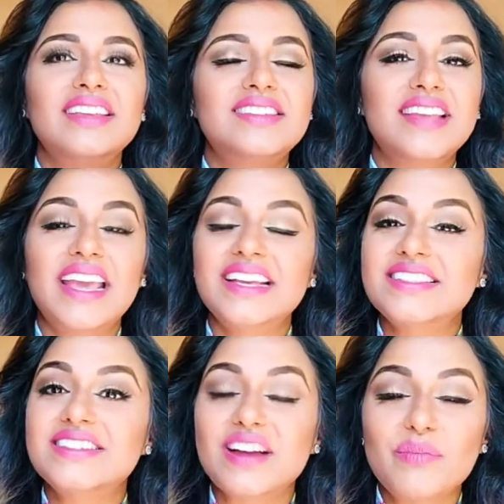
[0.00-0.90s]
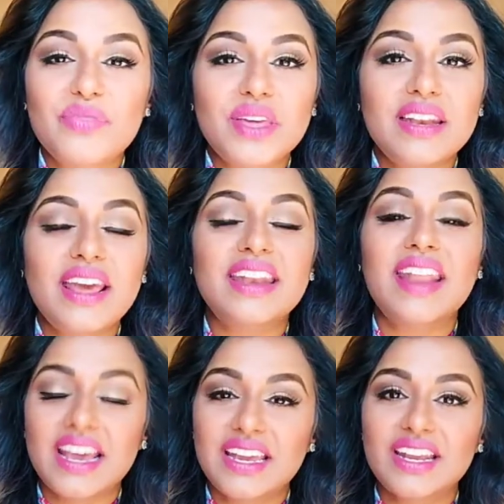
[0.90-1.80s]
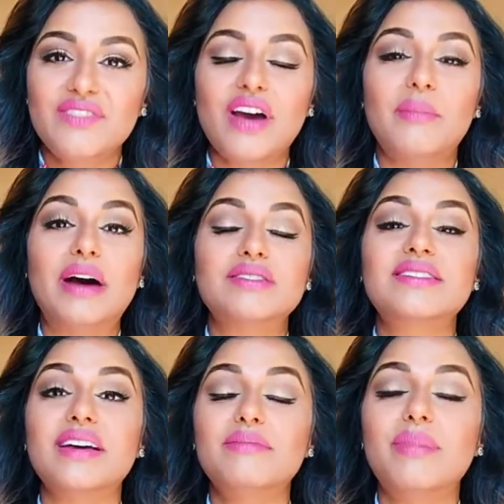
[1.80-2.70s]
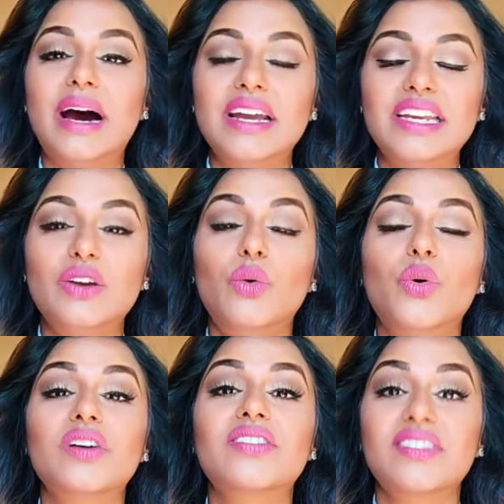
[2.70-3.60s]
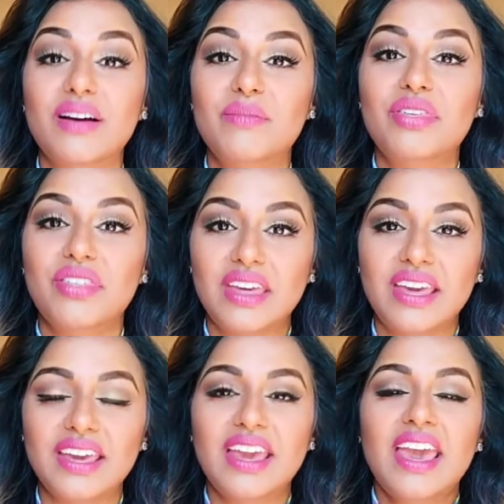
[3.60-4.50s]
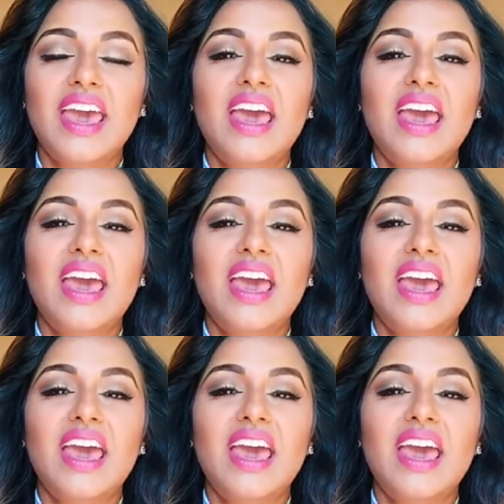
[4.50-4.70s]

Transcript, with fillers: saying something negative about somebody or something.